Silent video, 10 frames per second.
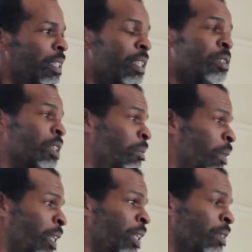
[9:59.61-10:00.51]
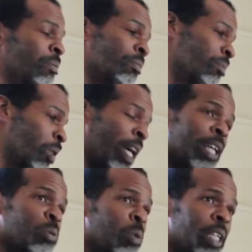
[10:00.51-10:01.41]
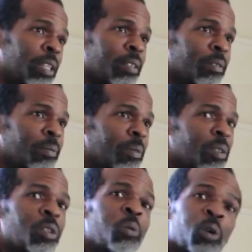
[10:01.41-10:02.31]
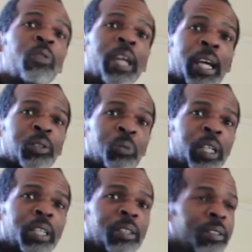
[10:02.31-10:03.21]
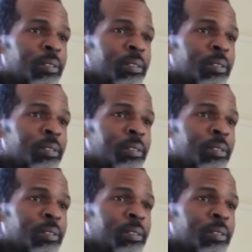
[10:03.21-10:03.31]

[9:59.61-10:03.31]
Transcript: He said, man, ask Wink. So I went over and asked Wink.